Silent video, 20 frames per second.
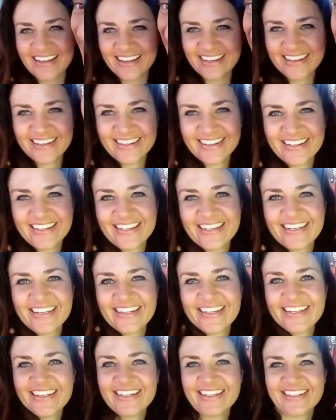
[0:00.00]

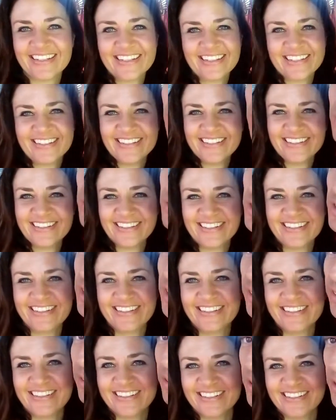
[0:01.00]

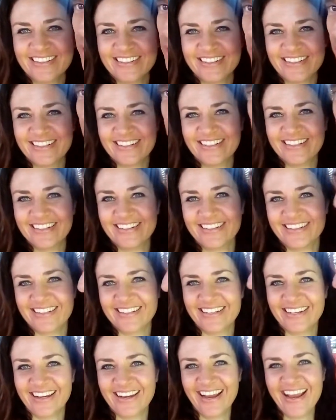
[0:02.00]

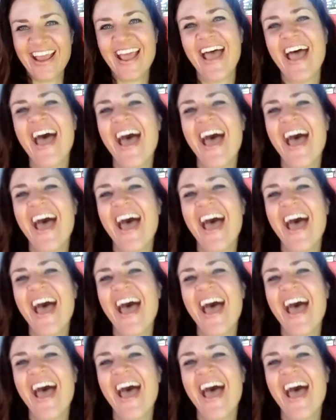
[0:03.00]
(not speaking)